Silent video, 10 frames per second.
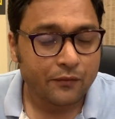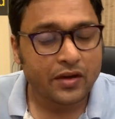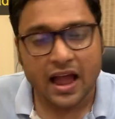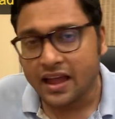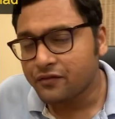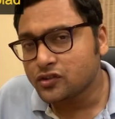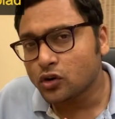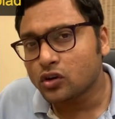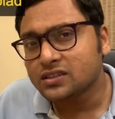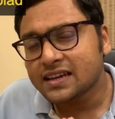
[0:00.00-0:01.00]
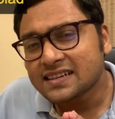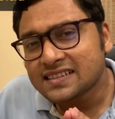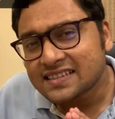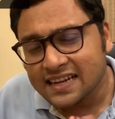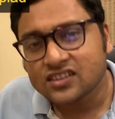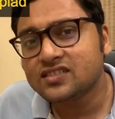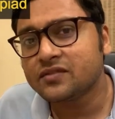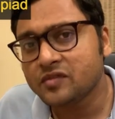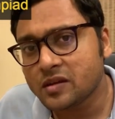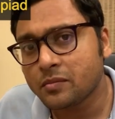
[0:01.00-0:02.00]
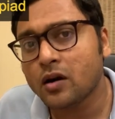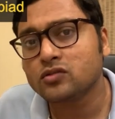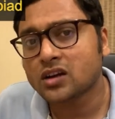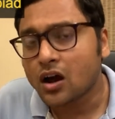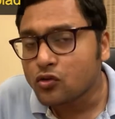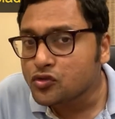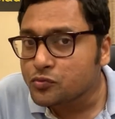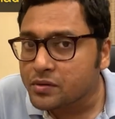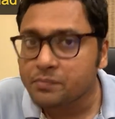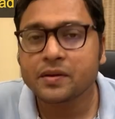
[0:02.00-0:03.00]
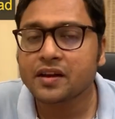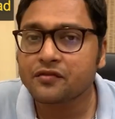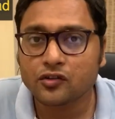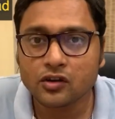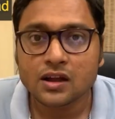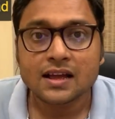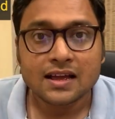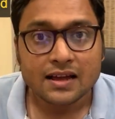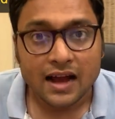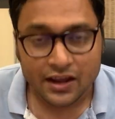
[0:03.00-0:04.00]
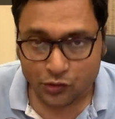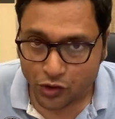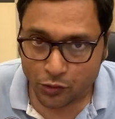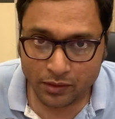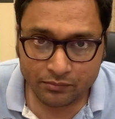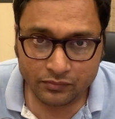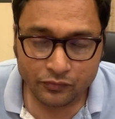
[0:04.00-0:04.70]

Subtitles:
I have talked extensively about how to prepare for IOQM.